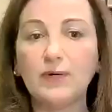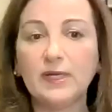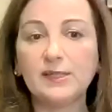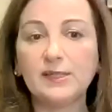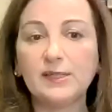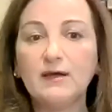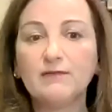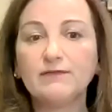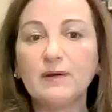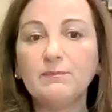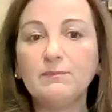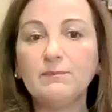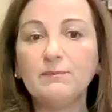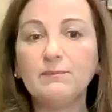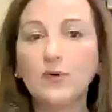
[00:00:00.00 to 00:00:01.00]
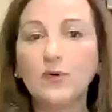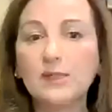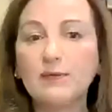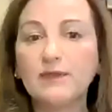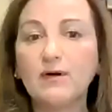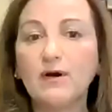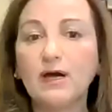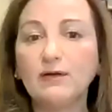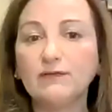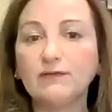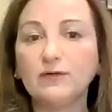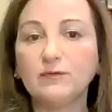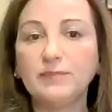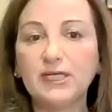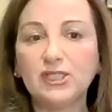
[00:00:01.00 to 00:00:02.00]
from books with colorful
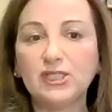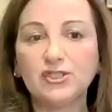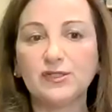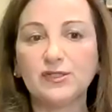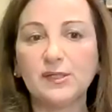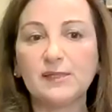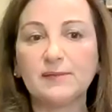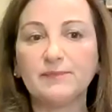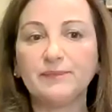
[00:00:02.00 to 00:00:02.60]
pictures.